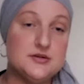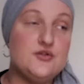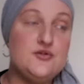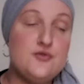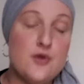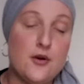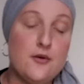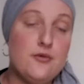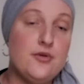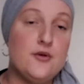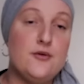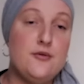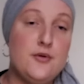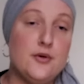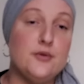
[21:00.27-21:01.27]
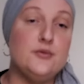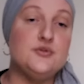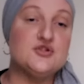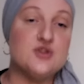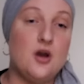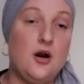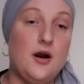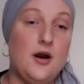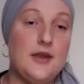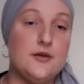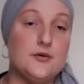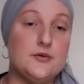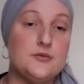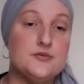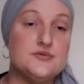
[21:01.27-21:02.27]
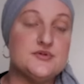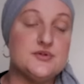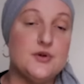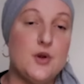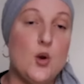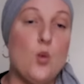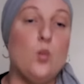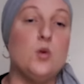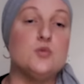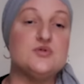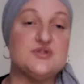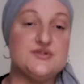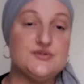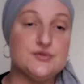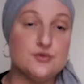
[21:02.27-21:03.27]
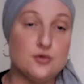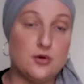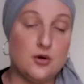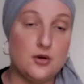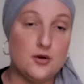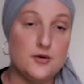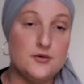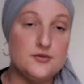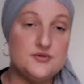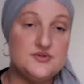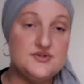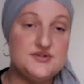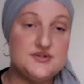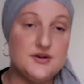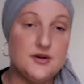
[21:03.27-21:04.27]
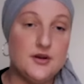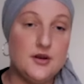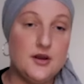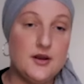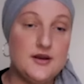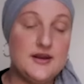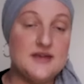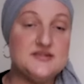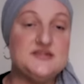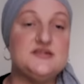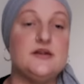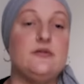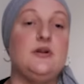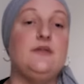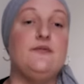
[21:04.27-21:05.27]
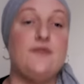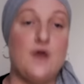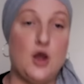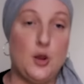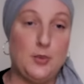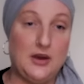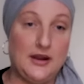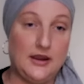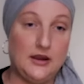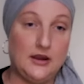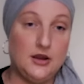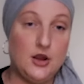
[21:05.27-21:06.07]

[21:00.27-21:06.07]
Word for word: know that no child will disclose necessarily verbally.